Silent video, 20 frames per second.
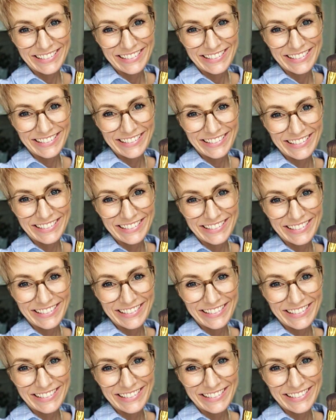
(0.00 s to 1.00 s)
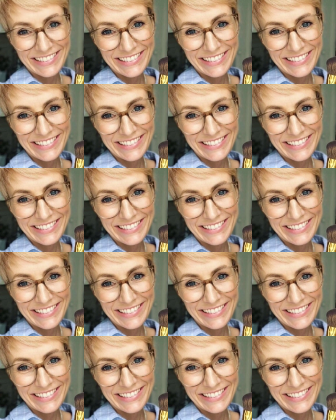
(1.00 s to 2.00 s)

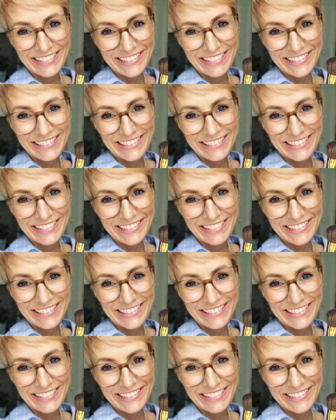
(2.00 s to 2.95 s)
Nothing is said.